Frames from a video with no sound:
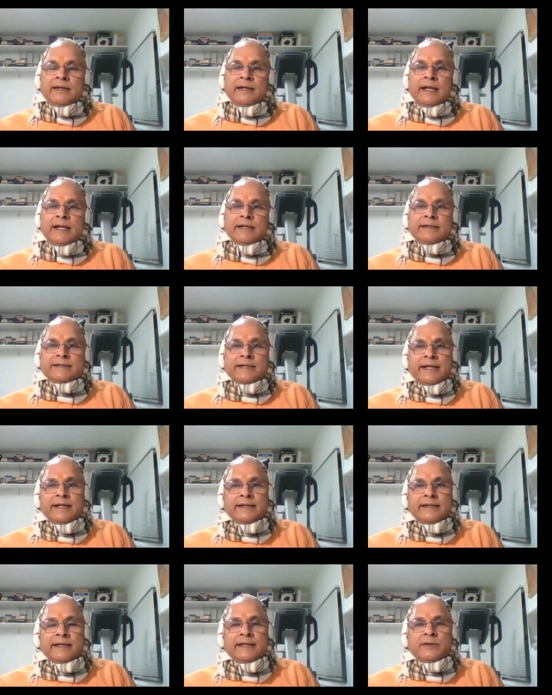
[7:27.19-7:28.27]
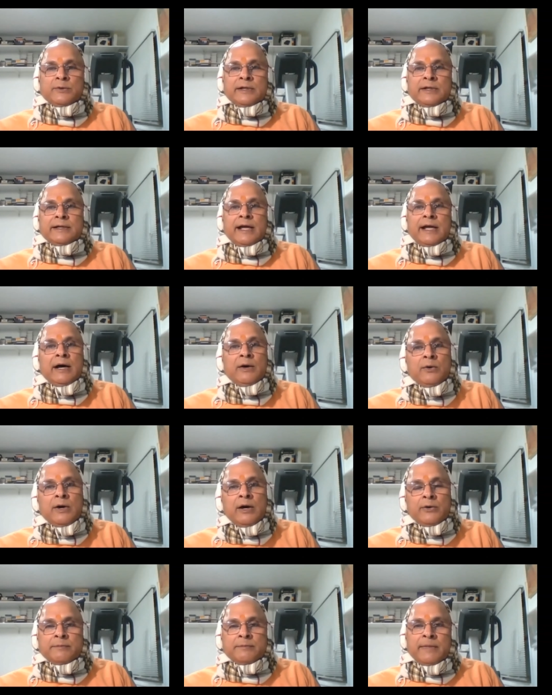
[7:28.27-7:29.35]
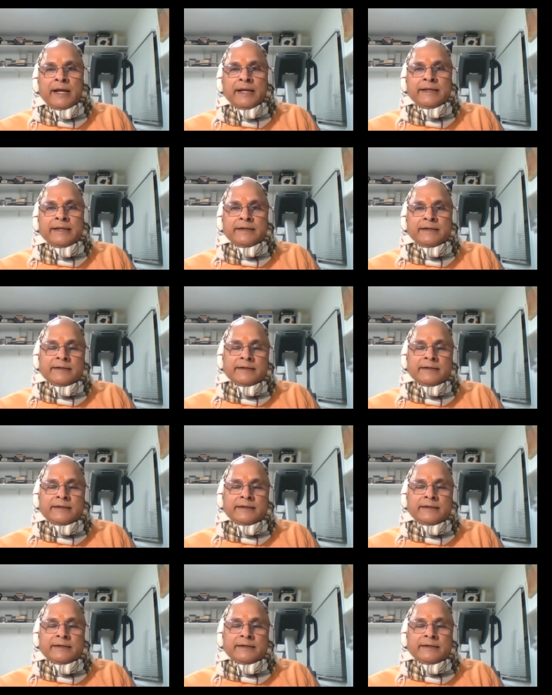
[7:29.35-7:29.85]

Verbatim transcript: And second thing he told us how our mind,